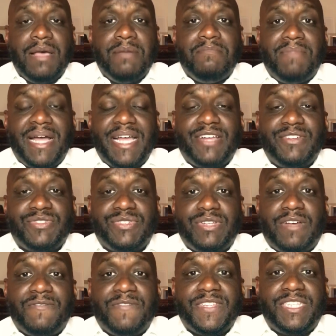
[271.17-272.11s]

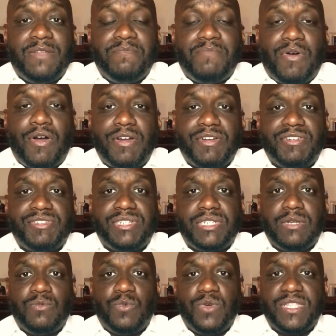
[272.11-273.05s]
Microsoft is in
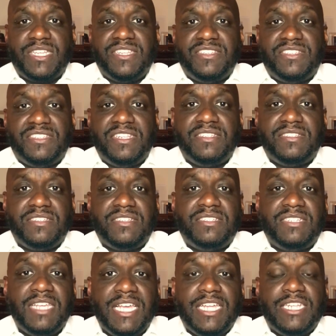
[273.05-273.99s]
partnership with
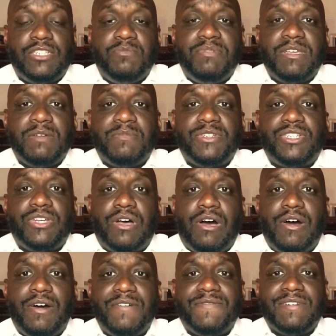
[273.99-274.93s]
Consensus to be able to
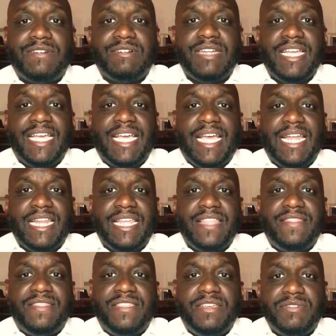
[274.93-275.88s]
offer an
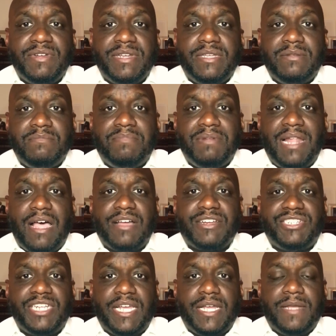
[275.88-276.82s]
Ethereum
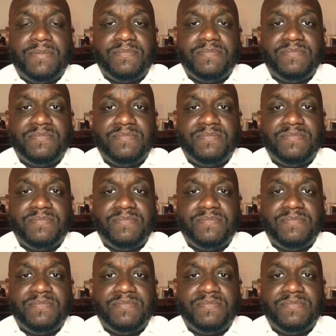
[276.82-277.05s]
blockchain.